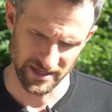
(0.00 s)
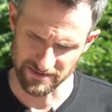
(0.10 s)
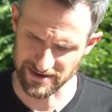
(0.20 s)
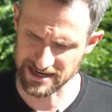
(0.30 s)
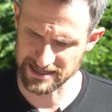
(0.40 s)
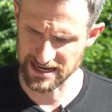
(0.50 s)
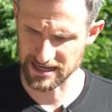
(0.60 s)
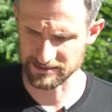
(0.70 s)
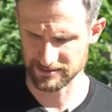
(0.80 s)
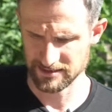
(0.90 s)
if I had to
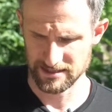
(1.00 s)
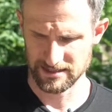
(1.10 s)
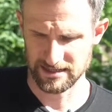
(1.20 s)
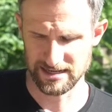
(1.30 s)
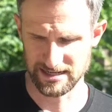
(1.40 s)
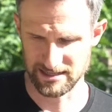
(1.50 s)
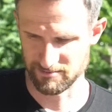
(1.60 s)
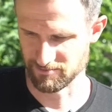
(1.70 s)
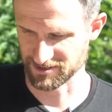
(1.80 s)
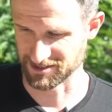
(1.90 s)
guess.
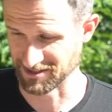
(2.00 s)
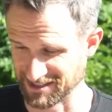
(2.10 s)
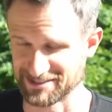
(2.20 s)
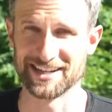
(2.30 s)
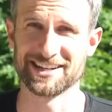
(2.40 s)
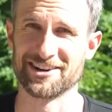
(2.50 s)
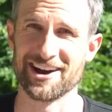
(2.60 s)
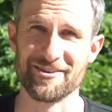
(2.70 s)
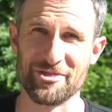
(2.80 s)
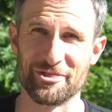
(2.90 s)
So excited to go
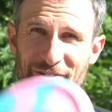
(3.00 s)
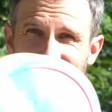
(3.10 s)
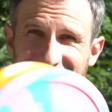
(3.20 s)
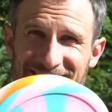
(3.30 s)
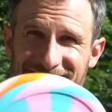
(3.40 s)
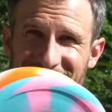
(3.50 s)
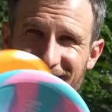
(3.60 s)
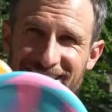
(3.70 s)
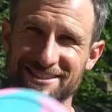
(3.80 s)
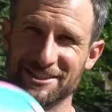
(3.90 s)
out and throw these. They're
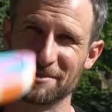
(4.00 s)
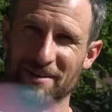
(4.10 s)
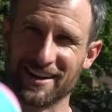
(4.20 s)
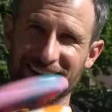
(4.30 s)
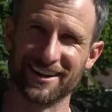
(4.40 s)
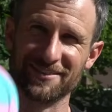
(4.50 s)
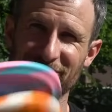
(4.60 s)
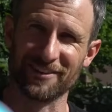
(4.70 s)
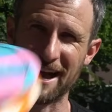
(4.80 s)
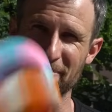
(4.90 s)
like super
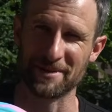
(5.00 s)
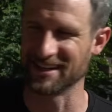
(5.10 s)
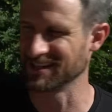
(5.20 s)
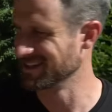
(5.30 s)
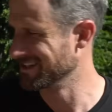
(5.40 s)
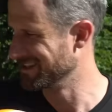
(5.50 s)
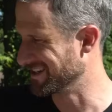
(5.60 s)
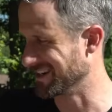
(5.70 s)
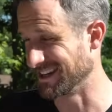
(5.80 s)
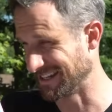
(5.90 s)
floppy.
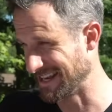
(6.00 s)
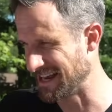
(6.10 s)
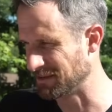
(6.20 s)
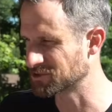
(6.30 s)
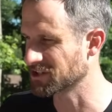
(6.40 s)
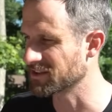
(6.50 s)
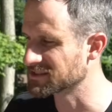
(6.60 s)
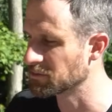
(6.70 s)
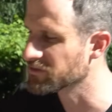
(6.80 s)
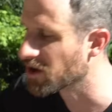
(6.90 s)
Again, I'm sure
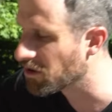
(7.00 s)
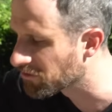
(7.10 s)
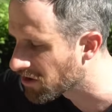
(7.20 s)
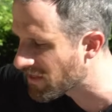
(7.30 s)
that some of y'all have thrown